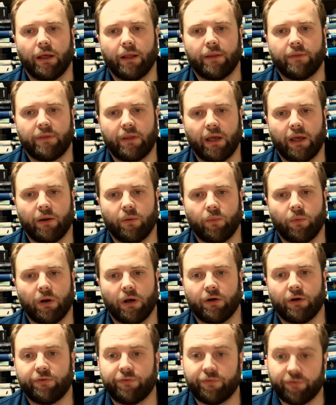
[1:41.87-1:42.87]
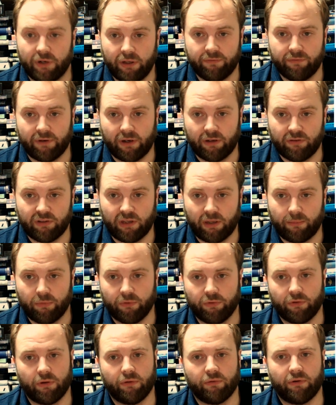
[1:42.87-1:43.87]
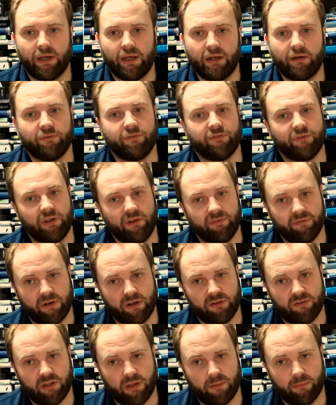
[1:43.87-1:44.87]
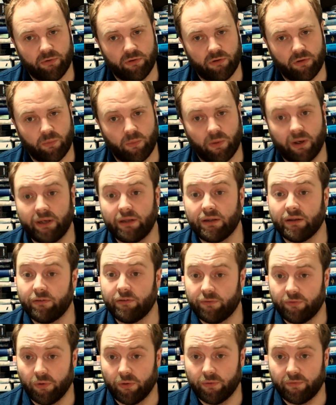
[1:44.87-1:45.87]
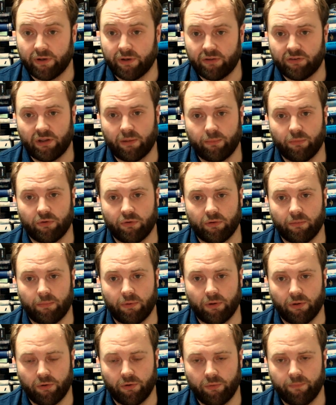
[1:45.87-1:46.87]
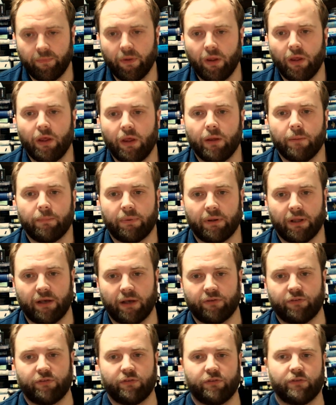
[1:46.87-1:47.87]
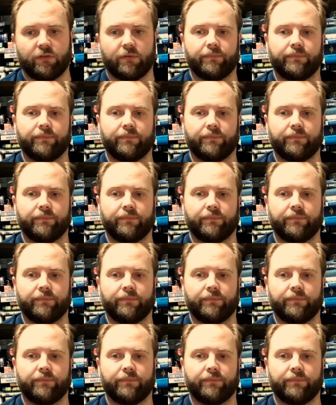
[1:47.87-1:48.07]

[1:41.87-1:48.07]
There were 3 Vice Admirals of the Red, 3 Vice Admirals of the White, and 4 Vice Admirals of the Blue, plus